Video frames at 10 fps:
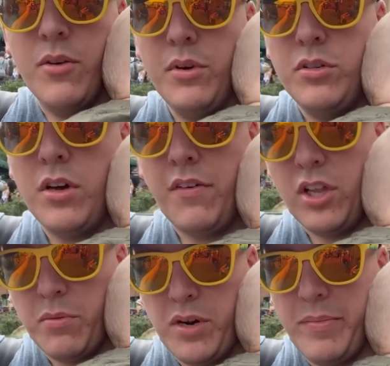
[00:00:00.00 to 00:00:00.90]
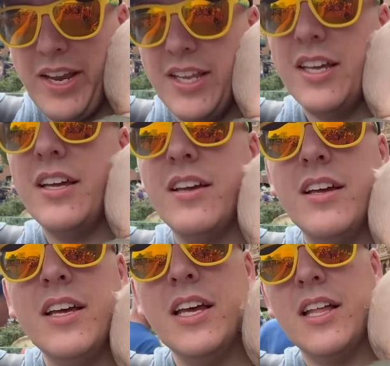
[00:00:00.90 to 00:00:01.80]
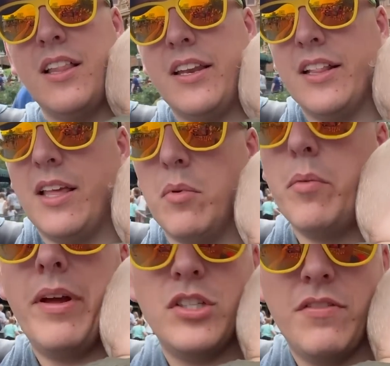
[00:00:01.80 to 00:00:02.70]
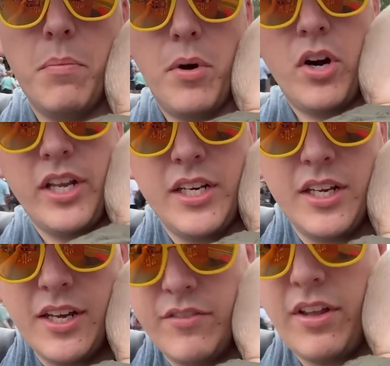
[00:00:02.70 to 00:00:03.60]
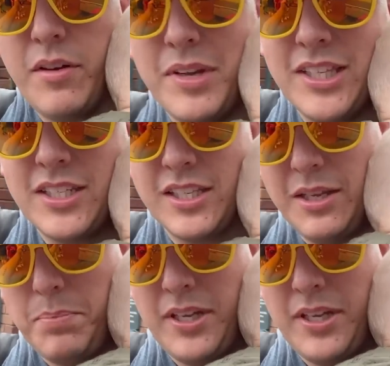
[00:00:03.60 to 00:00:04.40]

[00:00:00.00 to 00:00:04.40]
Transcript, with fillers: We do have a Little Mermaid Lightning Lane, but we might just have to burn it. I'd rather him get to sleep.